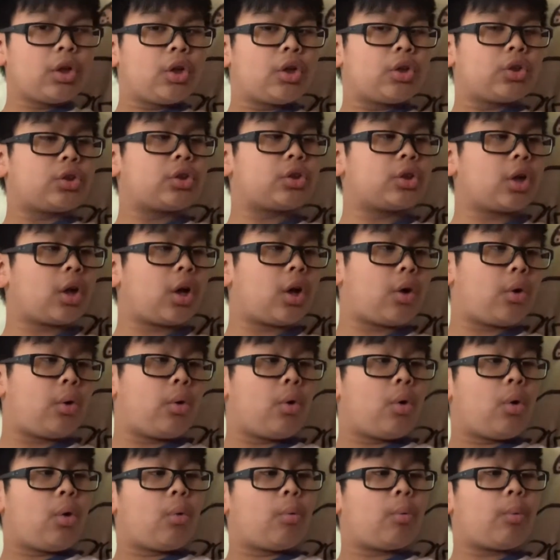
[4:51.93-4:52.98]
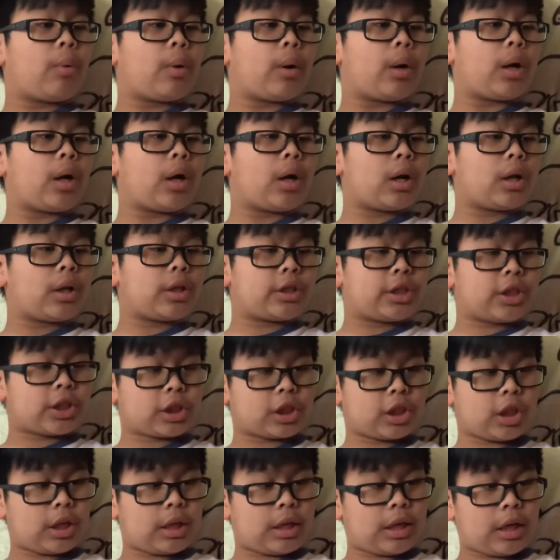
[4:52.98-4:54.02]
so we're
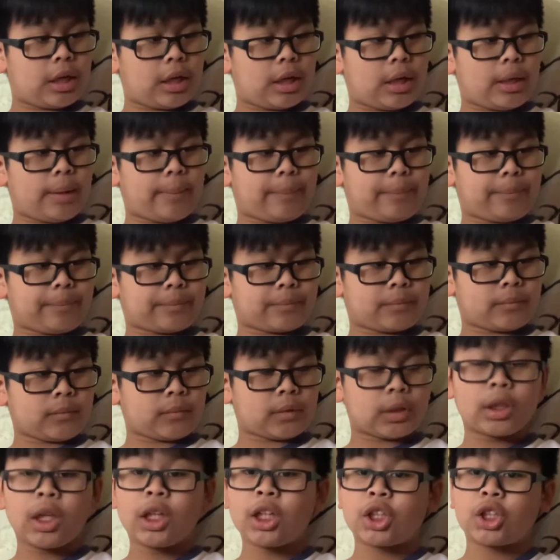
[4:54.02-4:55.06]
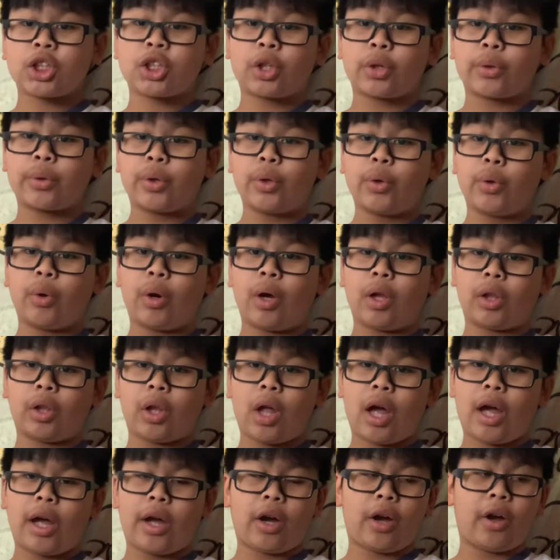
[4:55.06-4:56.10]
just gonna um, show you a
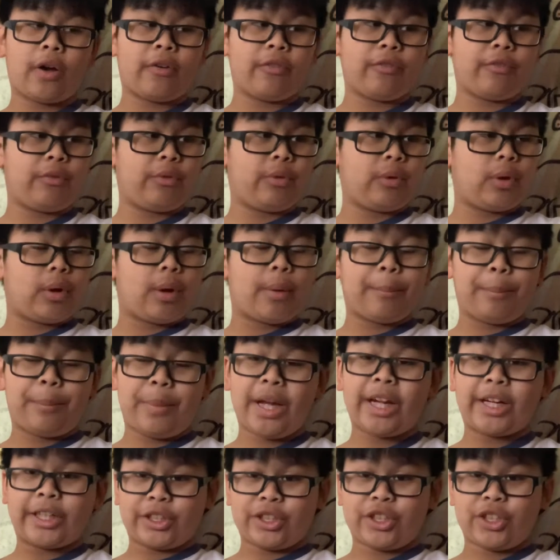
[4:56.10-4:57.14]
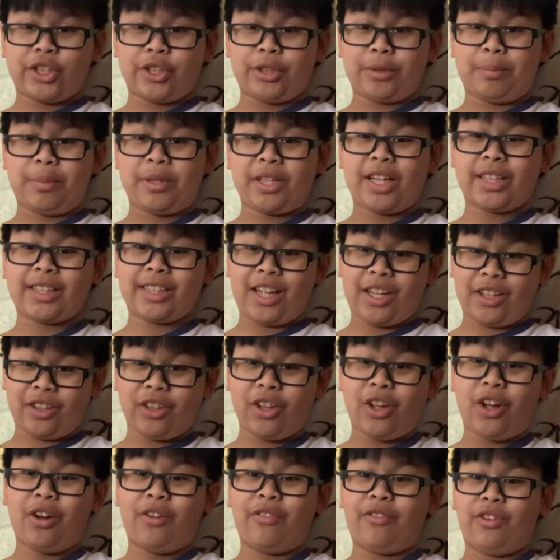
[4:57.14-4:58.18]
lot of pictures because I
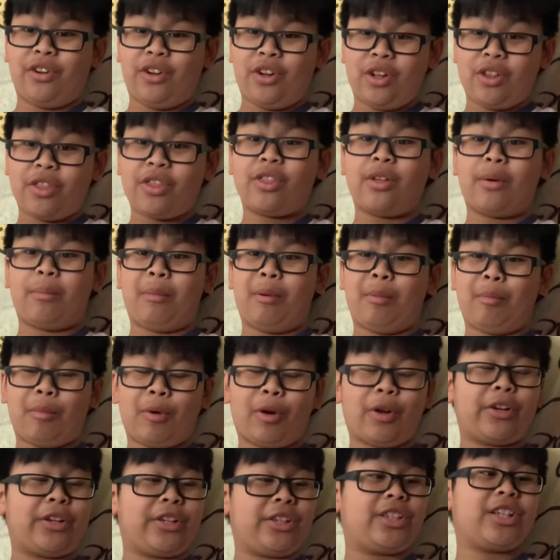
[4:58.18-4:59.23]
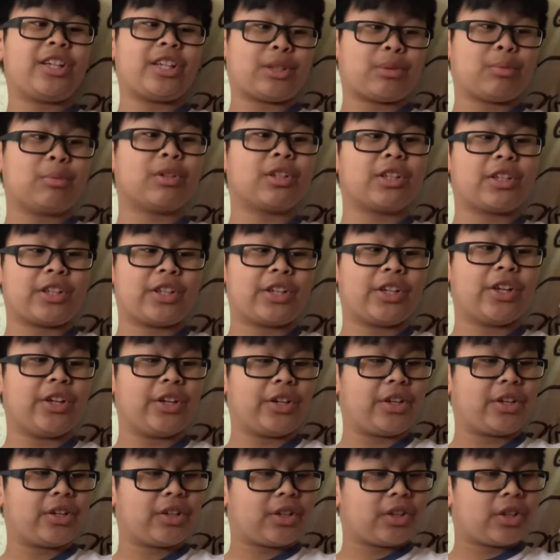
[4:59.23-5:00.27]
love the mamon. It tastes really
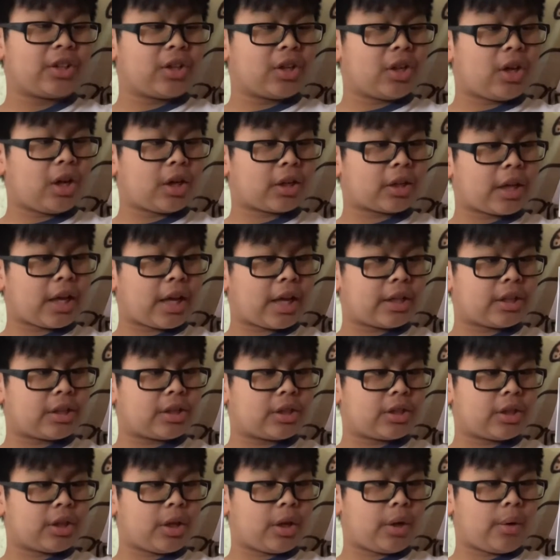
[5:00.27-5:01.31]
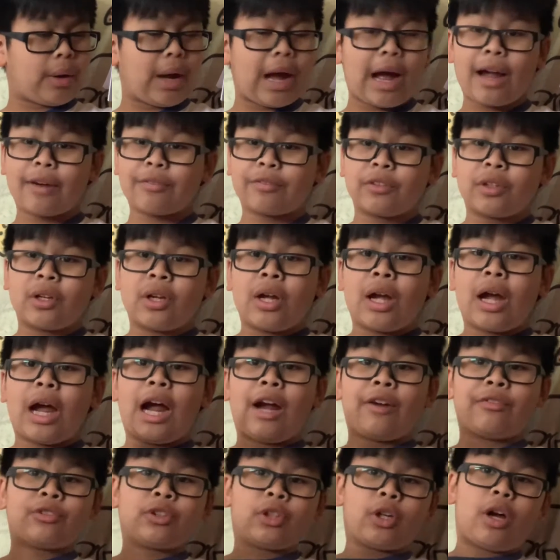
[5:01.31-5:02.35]
good. Okay, so after
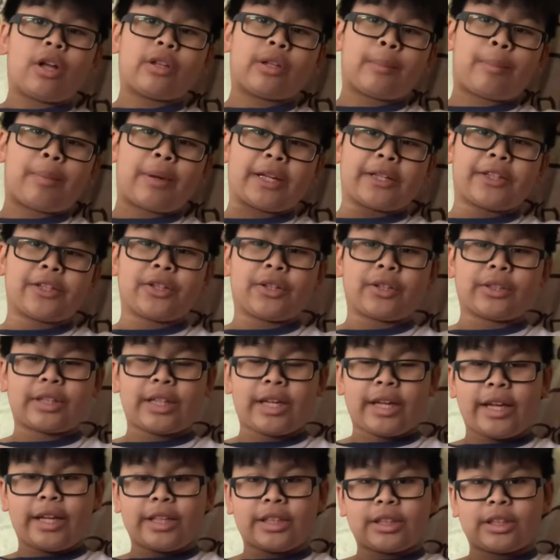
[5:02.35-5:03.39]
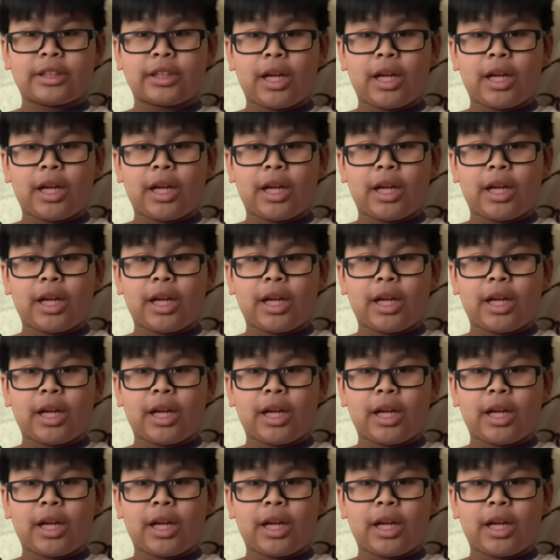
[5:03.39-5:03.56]
after all the pictures, it's